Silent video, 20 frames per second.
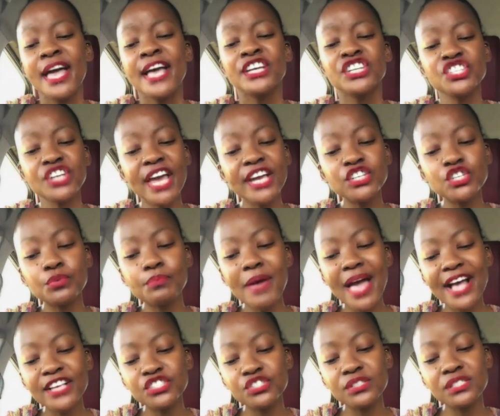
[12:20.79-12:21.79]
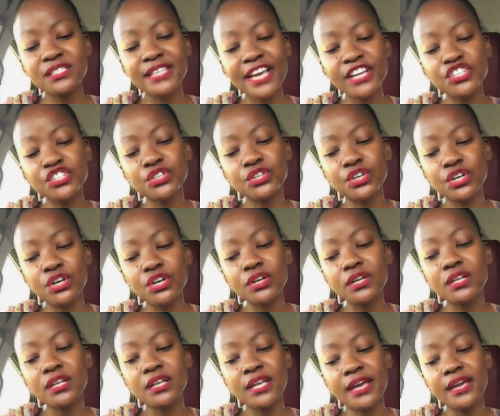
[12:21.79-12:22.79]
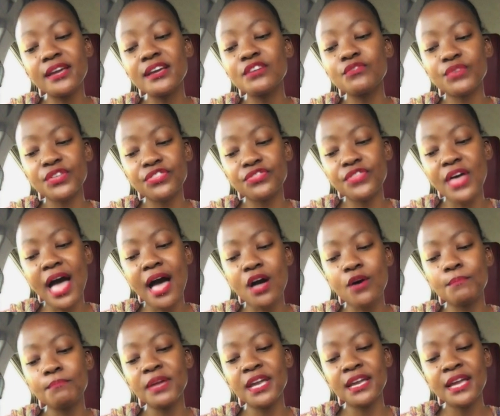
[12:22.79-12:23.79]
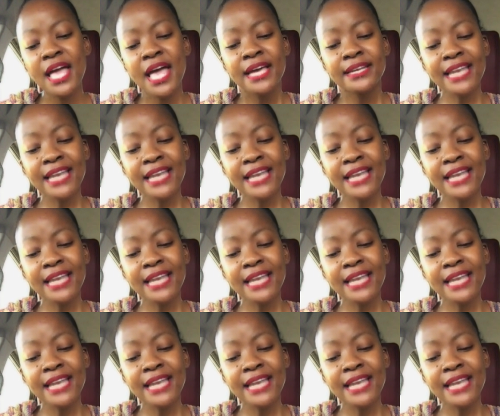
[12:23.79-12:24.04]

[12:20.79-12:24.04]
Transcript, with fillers: Shade you past, you said you could live without me.